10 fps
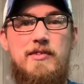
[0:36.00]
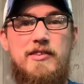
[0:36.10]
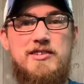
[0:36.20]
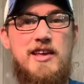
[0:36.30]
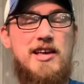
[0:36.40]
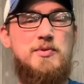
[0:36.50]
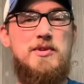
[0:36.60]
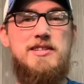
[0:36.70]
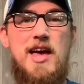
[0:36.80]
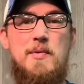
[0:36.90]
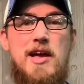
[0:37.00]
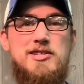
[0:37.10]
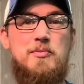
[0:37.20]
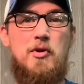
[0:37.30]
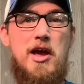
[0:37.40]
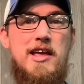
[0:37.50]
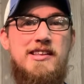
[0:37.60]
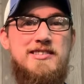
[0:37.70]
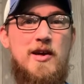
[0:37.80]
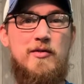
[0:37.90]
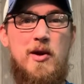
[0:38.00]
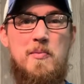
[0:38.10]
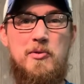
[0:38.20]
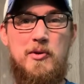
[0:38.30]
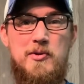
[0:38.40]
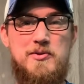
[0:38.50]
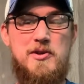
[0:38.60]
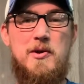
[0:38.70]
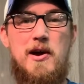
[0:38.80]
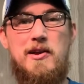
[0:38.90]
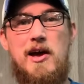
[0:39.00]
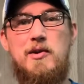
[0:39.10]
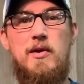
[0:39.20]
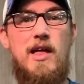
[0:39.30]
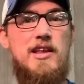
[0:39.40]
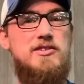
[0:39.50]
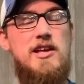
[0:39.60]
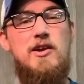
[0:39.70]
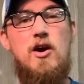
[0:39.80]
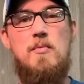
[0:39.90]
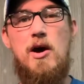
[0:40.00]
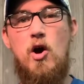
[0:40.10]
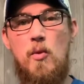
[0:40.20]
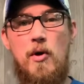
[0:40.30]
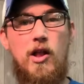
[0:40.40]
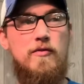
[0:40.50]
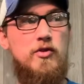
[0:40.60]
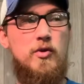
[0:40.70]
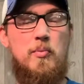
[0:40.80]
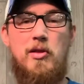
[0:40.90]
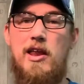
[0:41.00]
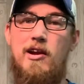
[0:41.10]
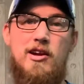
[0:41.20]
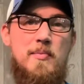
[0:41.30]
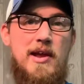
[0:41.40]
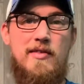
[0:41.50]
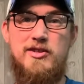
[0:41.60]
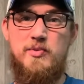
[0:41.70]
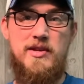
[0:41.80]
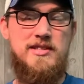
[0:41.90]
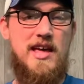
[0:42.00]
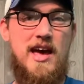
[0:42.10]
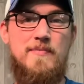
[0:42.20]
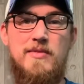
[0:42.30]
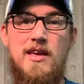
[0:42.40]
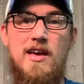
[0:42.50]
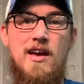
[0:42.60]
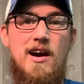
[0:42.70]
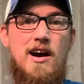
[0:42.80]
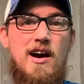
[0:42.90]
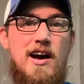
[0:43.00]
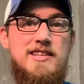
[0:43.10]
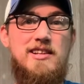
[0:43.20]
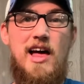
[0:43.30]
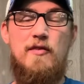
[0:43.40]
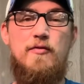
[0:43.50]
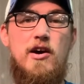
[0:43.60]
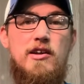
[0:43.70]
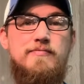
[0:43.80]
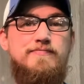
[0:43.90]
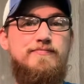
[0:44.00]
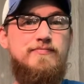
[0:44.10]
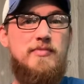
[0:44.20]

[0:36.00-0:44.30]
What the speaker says: This last Wednesday, we had some rain and stuff come through, so I know a lot of you stayed home. I hope all of you are planning on coming out this Wednesday. It's a lot of fun.